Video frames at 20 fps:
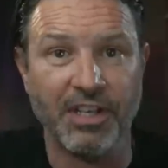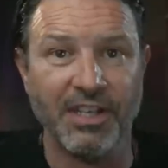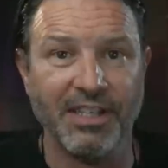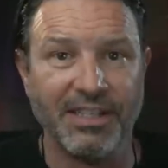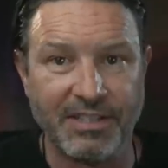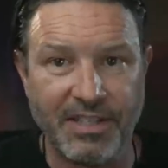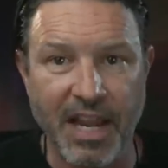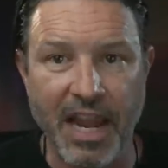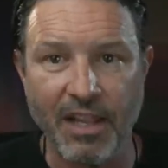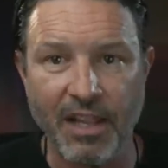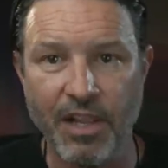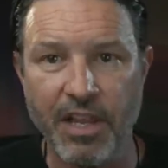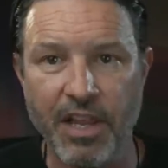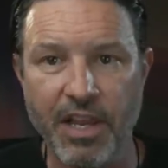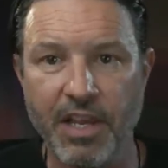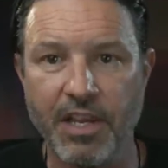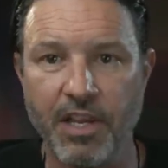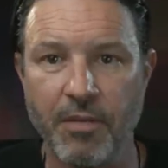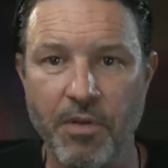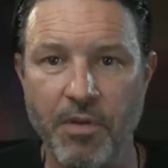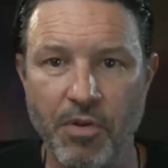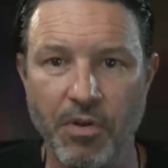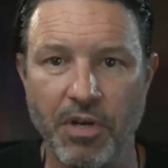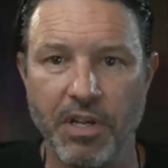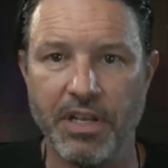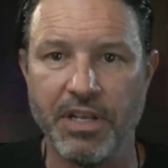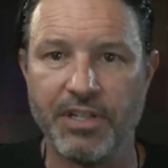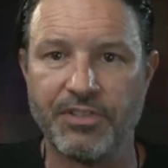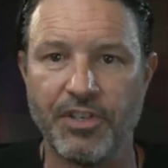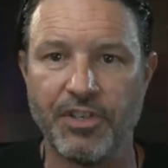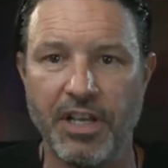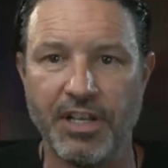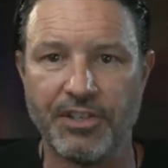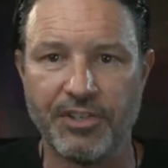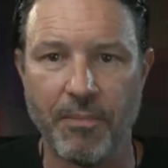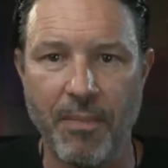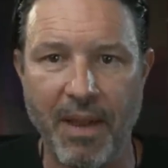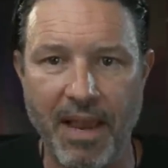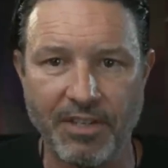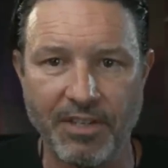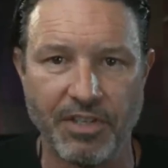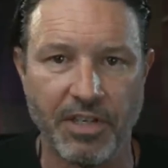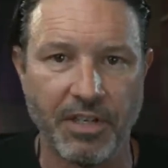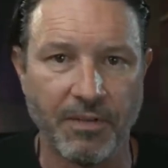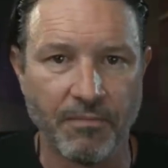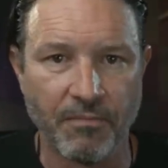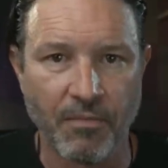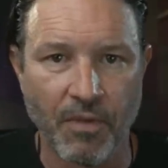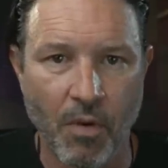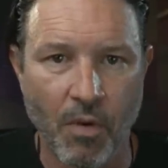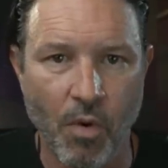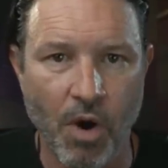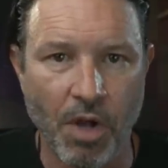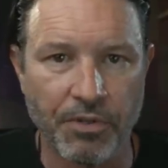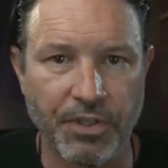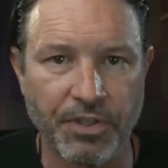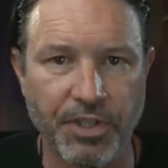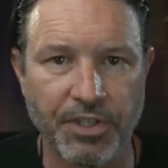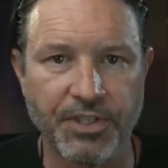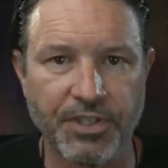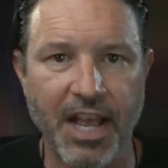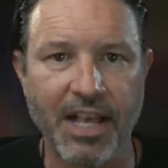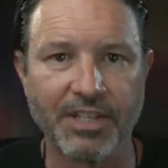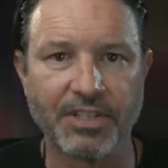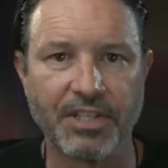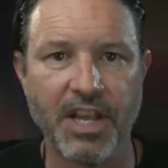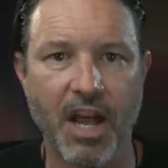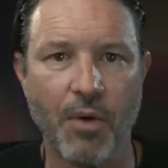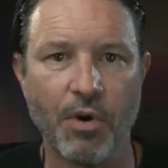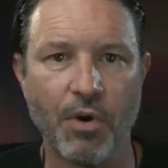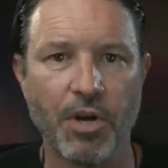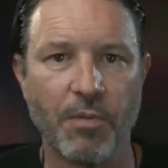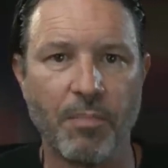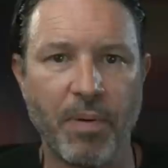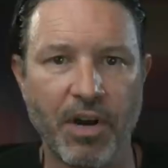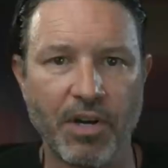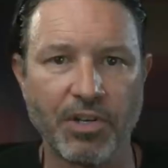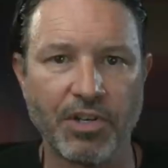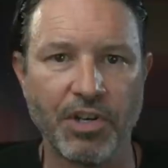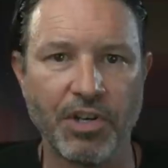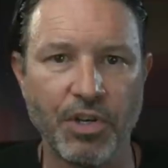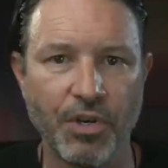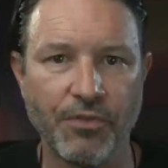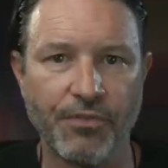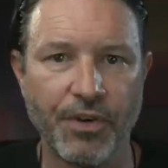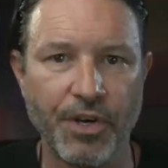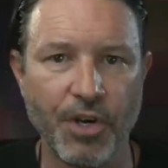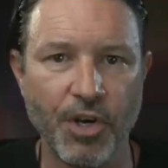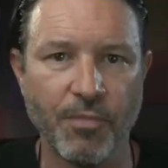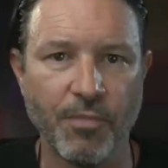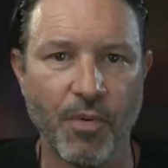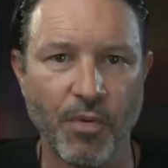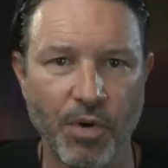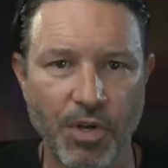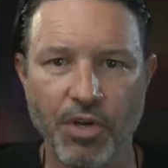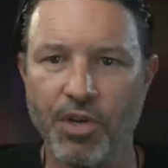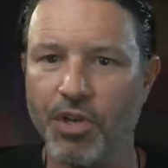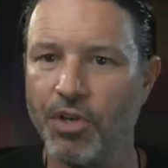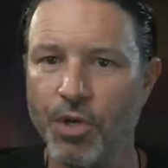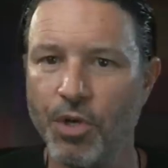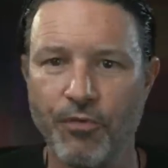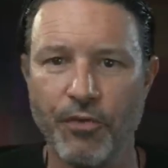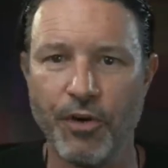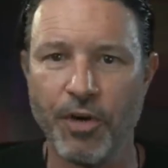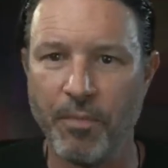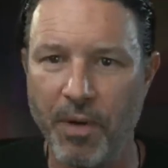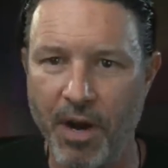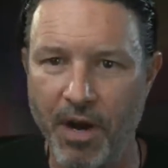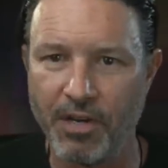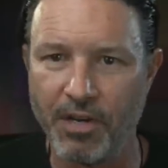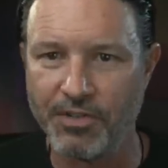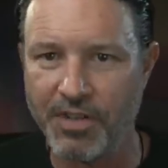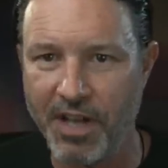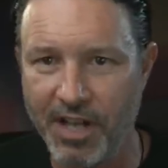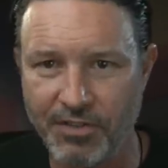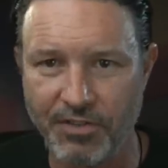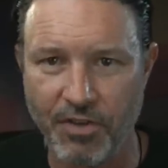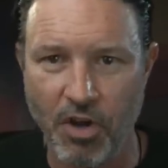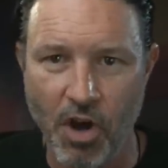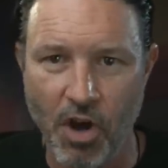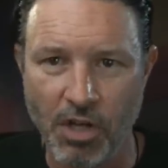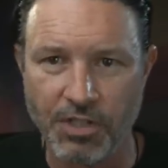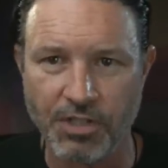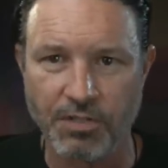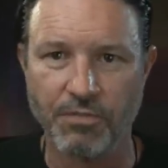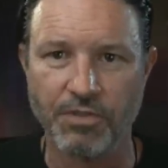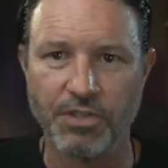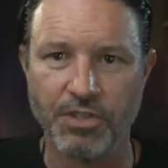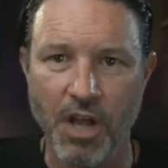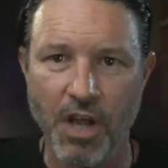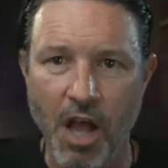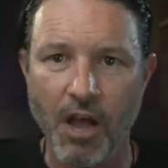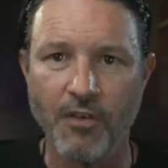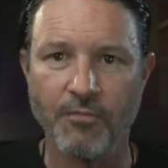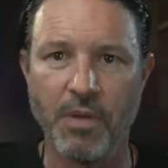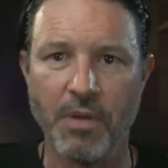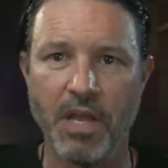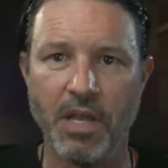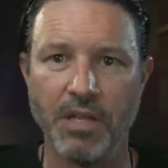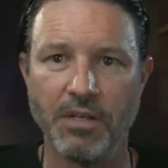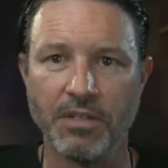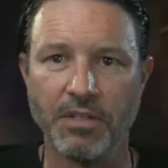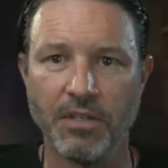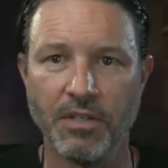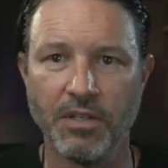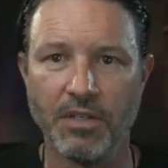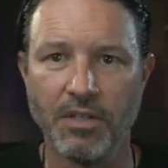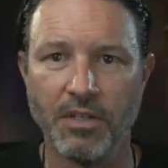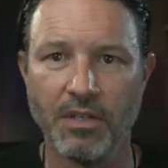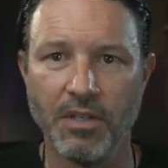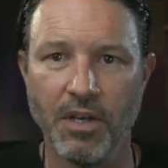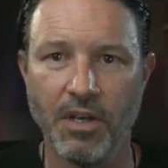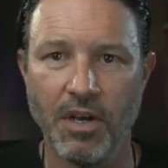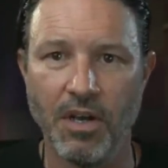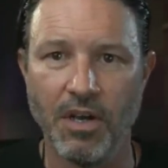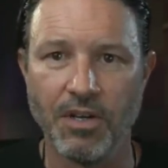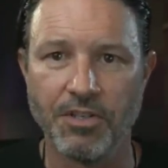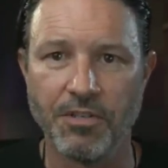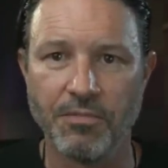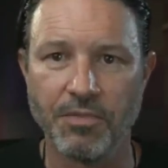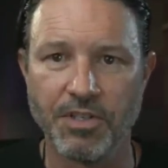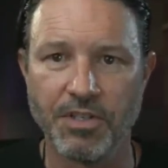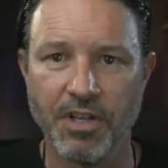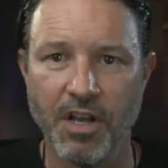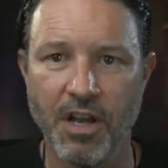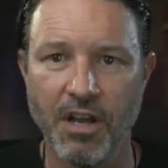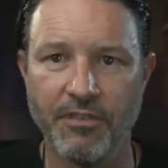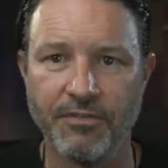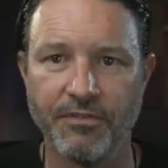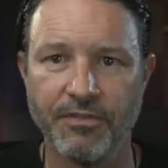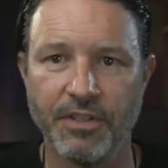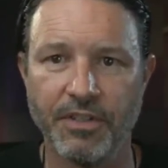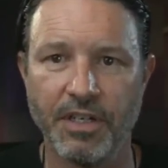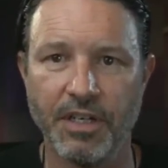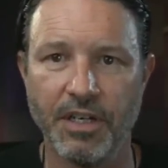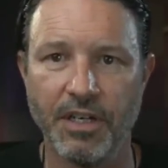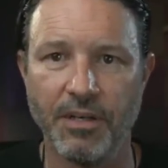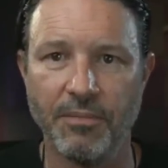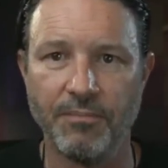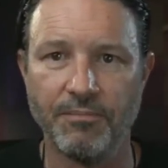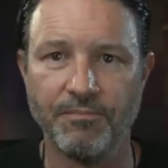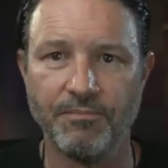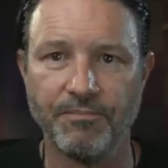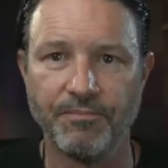daily community. It's it's amazing. Walter says, ask not what your parish can do for you, but what you can do for your parish. That's awesome stuff, man. Awesome stuff. Um,